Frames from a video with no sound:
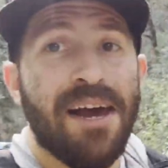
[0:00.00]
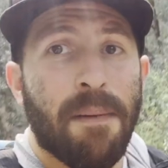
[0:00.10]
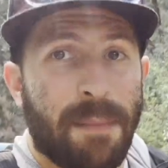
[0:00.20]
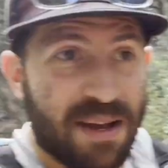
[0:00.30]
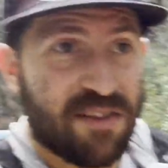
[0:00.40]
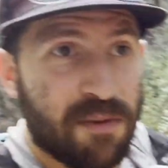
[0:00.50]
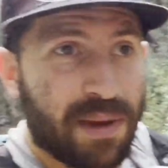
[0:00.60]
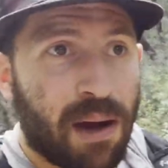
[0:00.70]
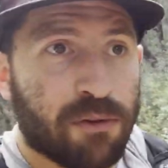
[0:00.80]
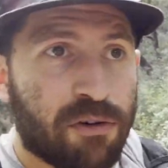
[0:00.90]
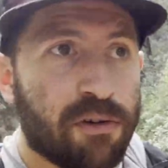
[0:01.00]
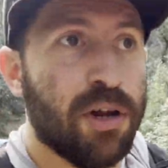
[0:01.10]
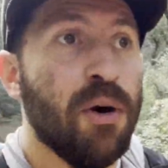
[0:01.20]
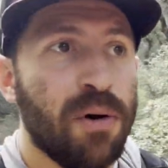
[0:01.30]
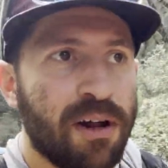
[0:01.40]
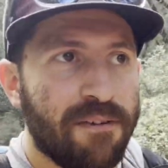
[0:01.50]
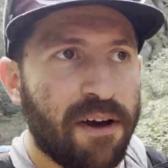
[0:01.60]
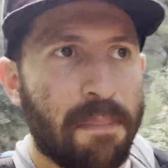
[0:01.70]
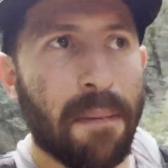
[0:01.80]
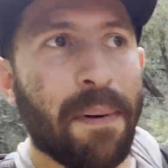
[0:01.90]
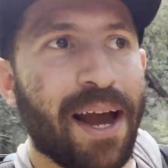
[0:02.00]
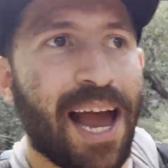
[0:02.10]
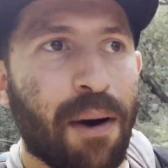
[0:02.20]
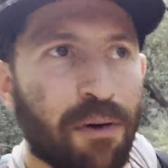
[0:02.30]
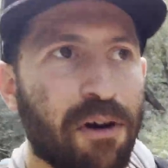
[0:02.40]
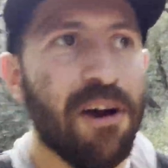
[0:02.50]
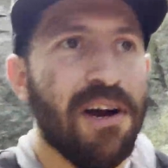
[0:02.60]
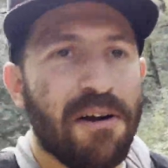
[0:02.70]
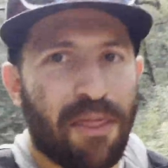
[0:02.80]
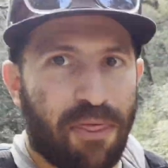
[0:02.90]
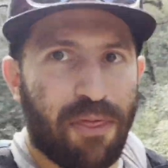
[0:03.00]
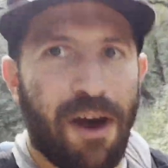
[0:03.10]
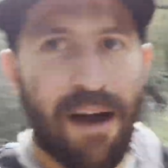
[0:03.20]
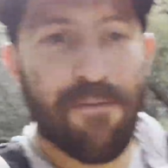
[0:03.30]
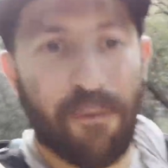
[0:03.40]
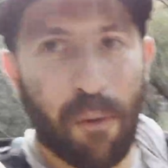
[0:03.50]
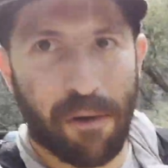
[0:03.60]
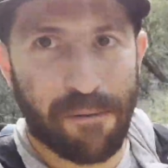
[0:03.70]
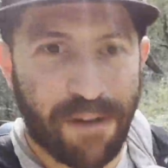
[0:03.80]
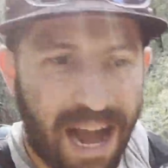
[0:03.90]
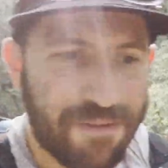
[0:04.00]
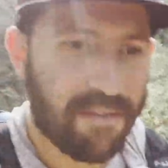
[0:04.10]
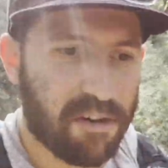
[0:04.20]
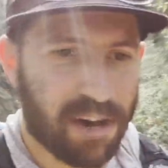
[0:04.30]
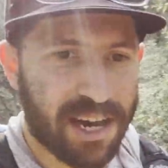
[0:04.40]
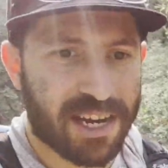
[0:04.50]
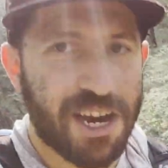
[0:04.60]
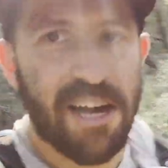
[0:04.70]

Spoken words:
It might seem counterintuitive, but by hour 4 or 5 of your hike,